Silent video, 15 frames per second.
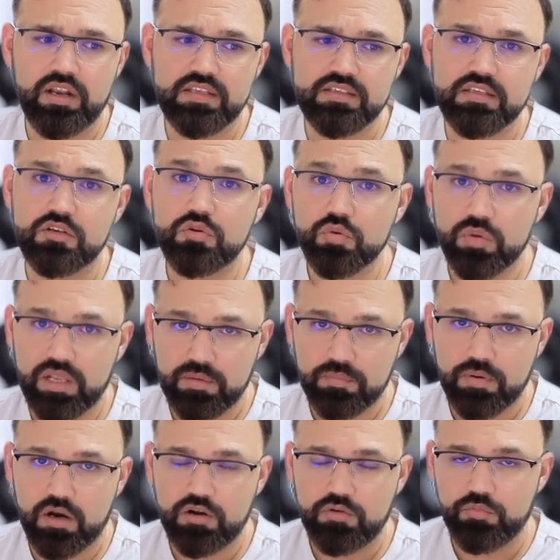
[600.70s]
is the tooling
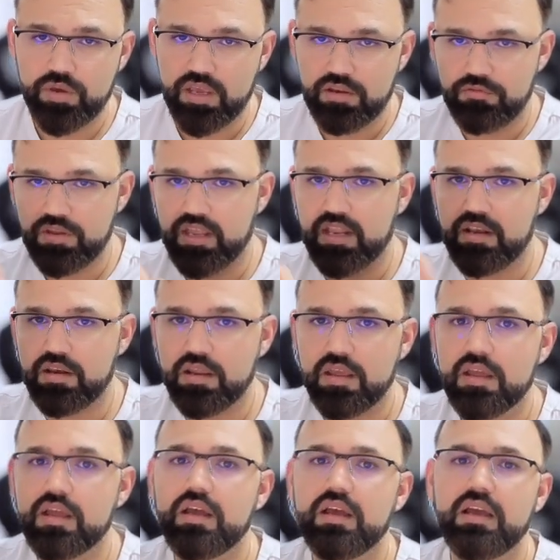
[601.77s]
part, where you can
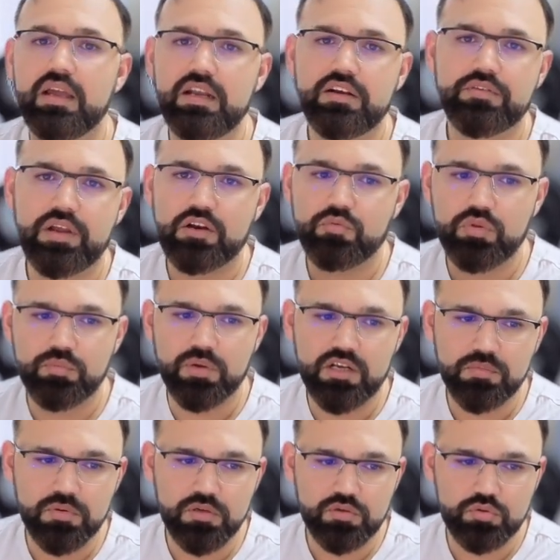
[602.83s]
interact with
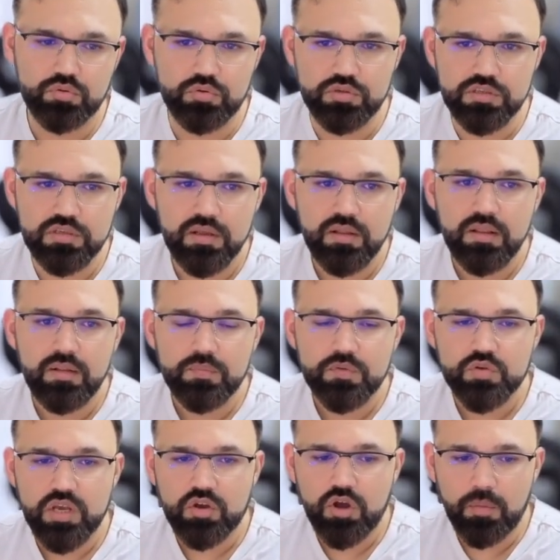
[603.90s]
multiple tools.
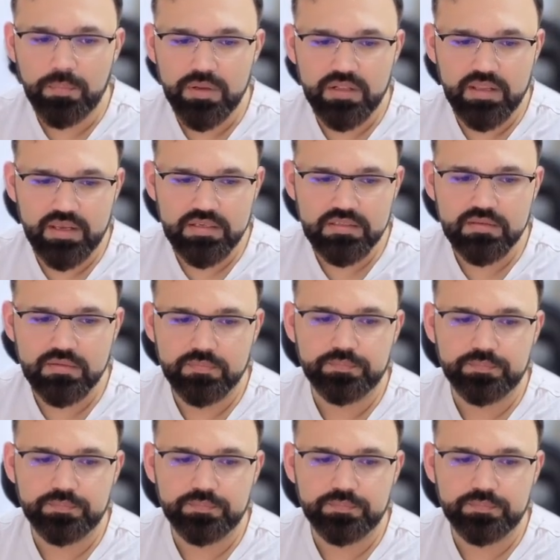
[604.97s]
So I copied this